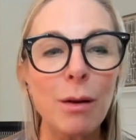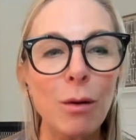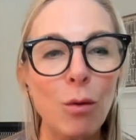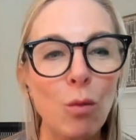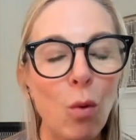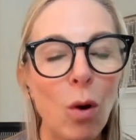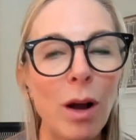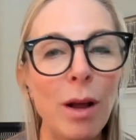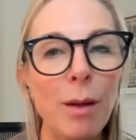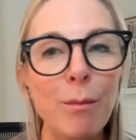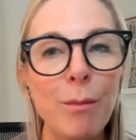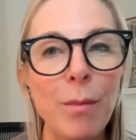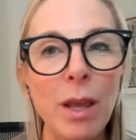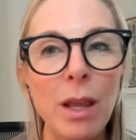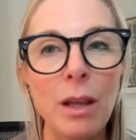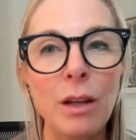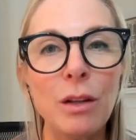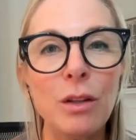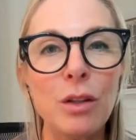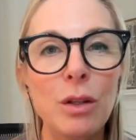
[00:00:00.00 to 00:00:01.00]
What
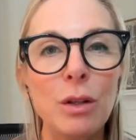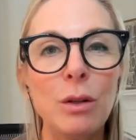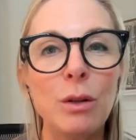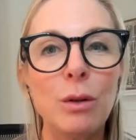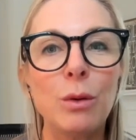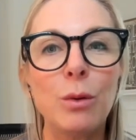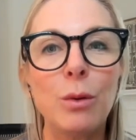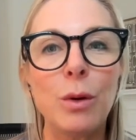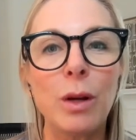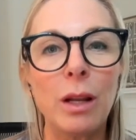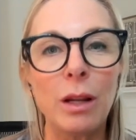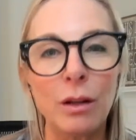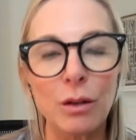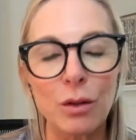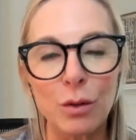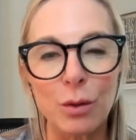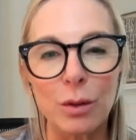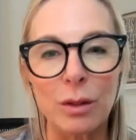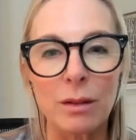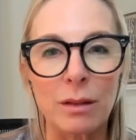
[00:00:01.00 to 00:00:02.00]
made you
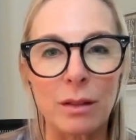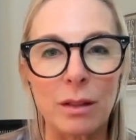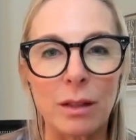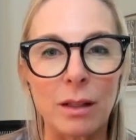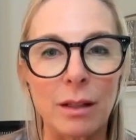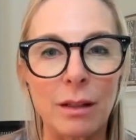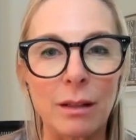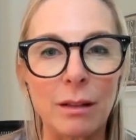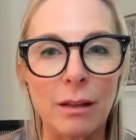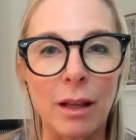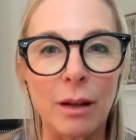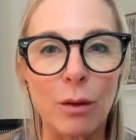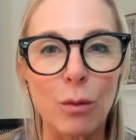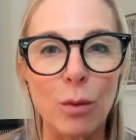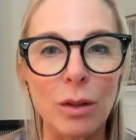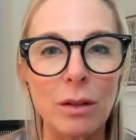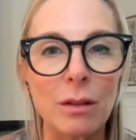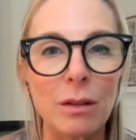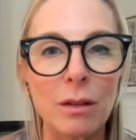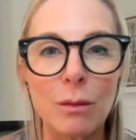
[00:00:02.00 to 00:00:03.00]
interested? Like
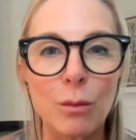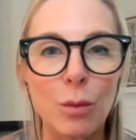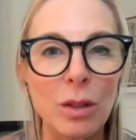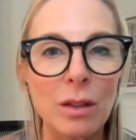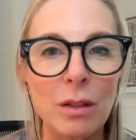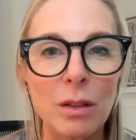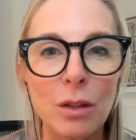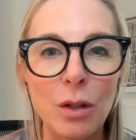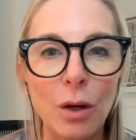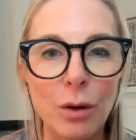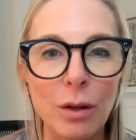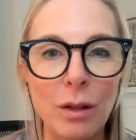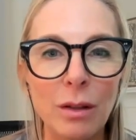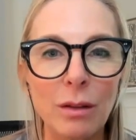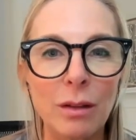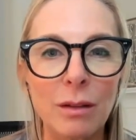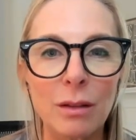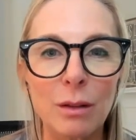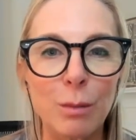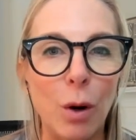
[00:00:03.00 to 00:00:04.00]
what started
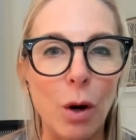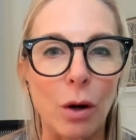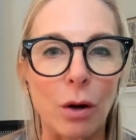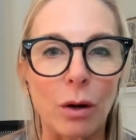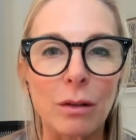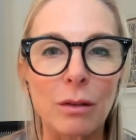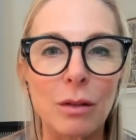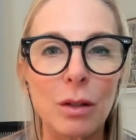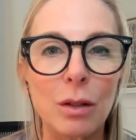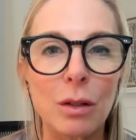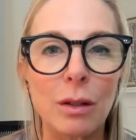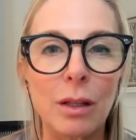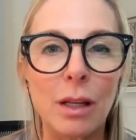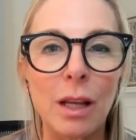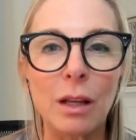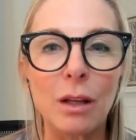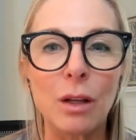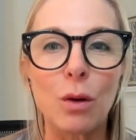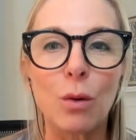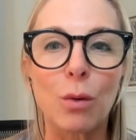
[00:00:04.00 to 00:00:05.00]
the spark to
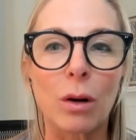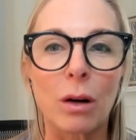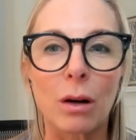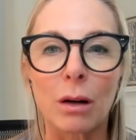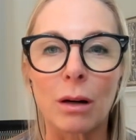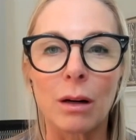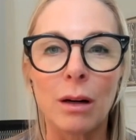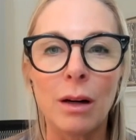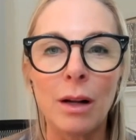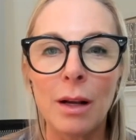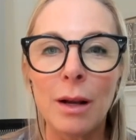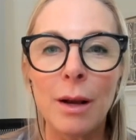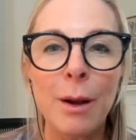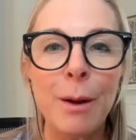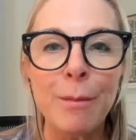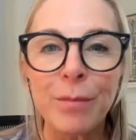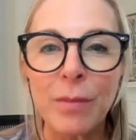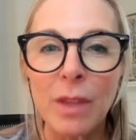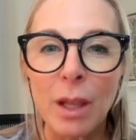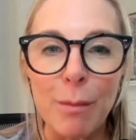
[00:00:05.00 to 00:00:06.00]
get your
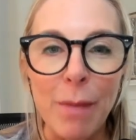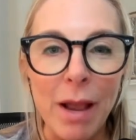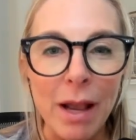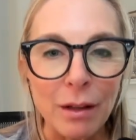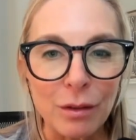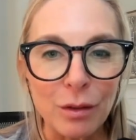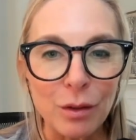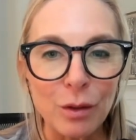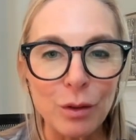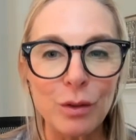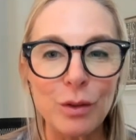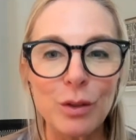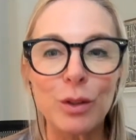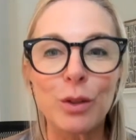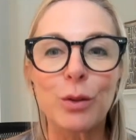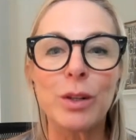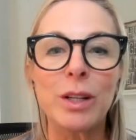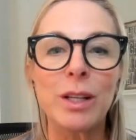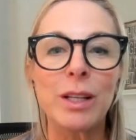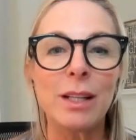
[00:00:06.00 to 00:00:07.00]
master's
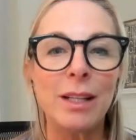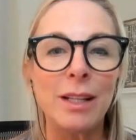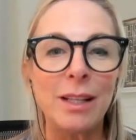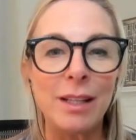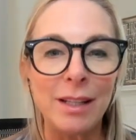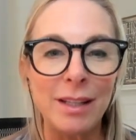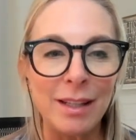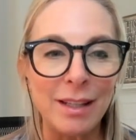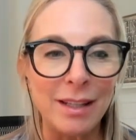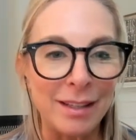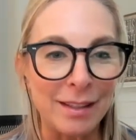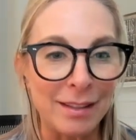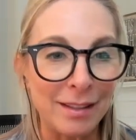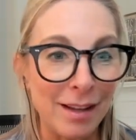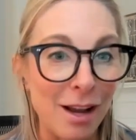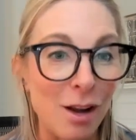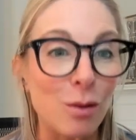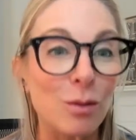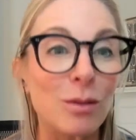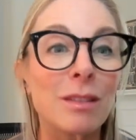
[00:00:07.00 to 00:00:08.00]
degree in
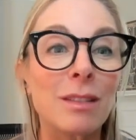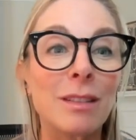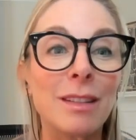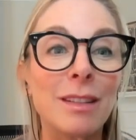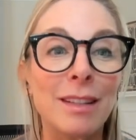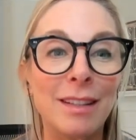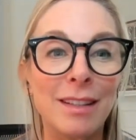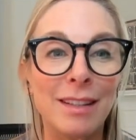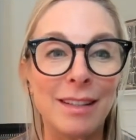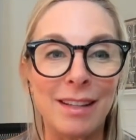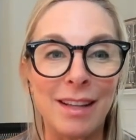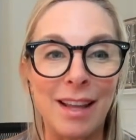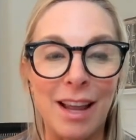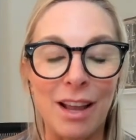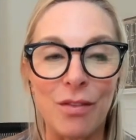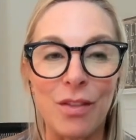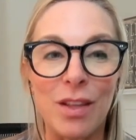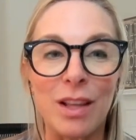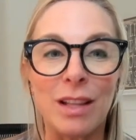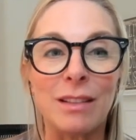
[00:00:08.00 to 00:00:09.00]
counseling
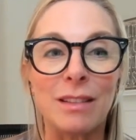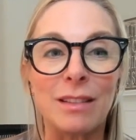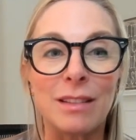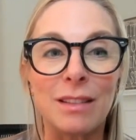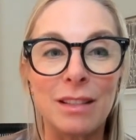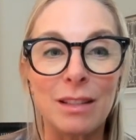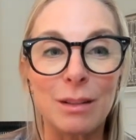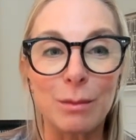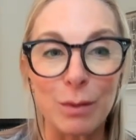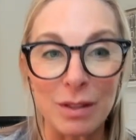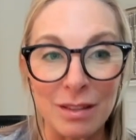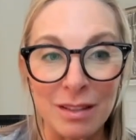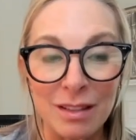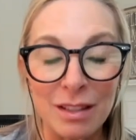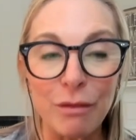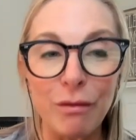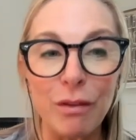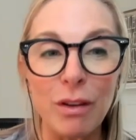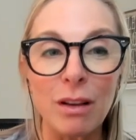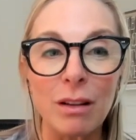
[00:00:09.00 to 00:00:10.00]
and then
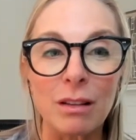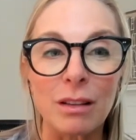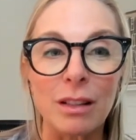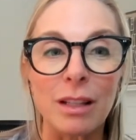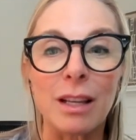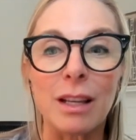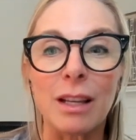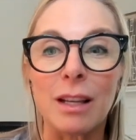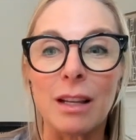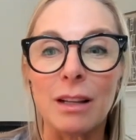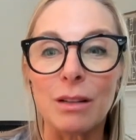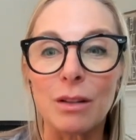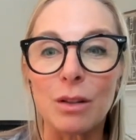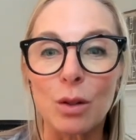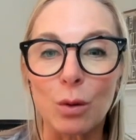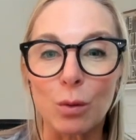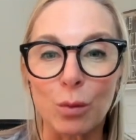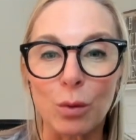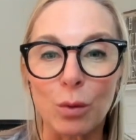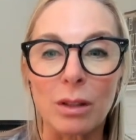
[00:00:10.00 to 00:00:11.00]
specifically
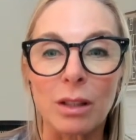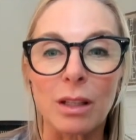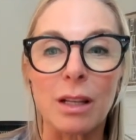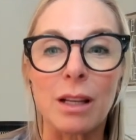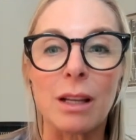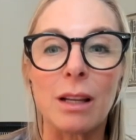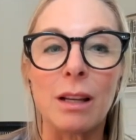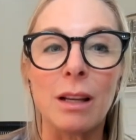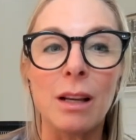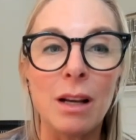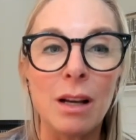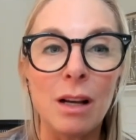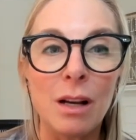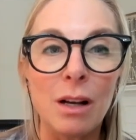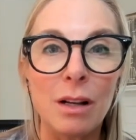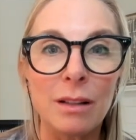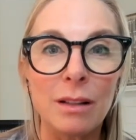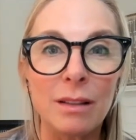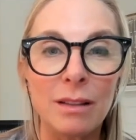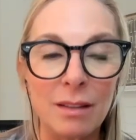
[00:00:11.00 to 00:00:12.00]
to really
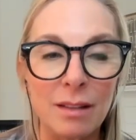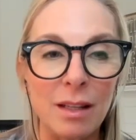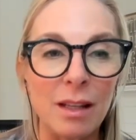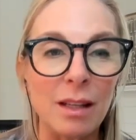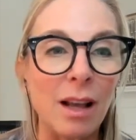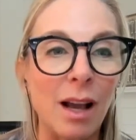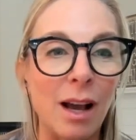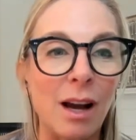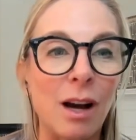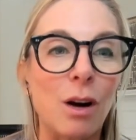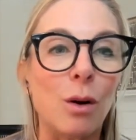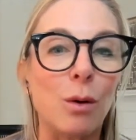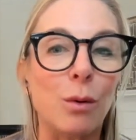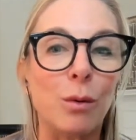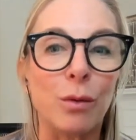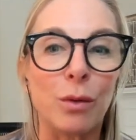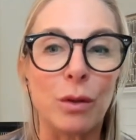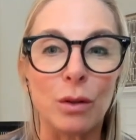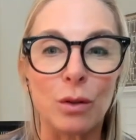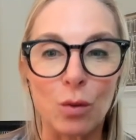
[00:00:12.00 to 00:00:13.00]
seek
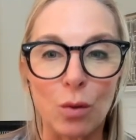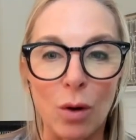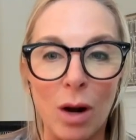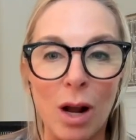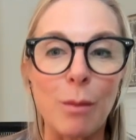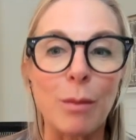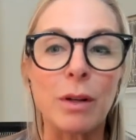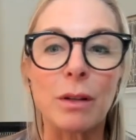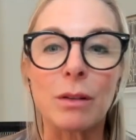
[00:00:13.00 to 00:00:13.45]
out the trauma